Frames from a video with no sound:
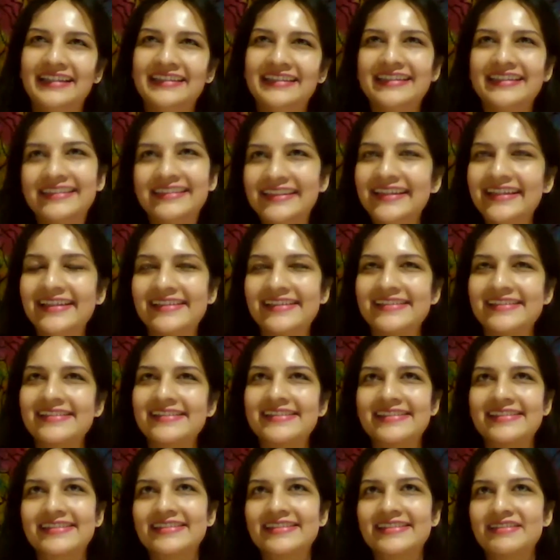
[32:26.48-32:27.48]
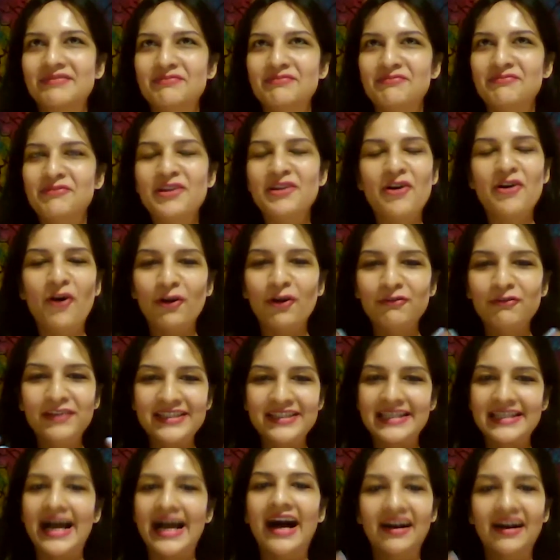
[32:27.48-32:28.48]
the thing is, we
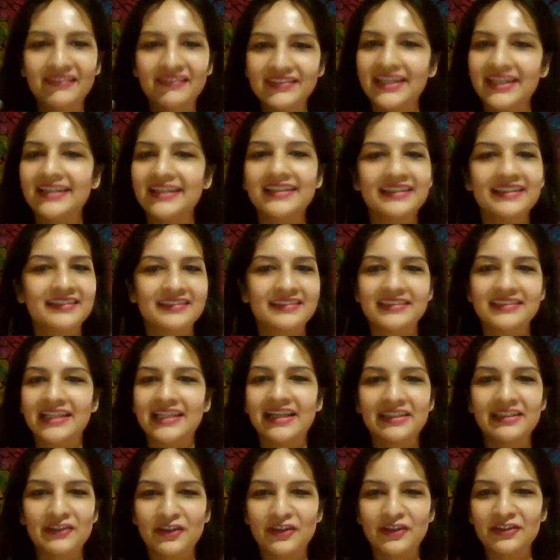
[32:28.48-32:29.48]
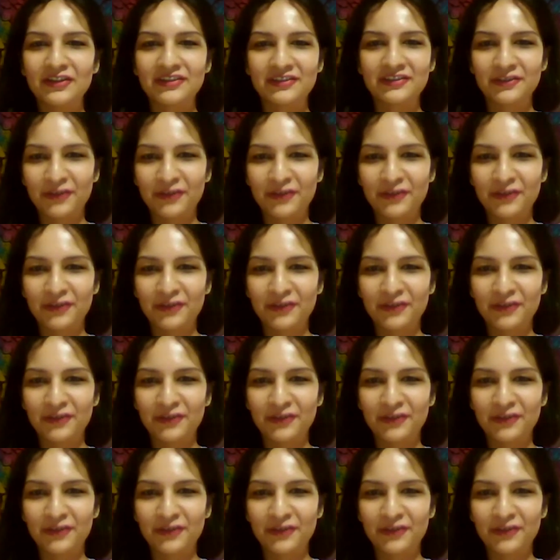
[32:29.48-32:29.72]
always have that inner dialogue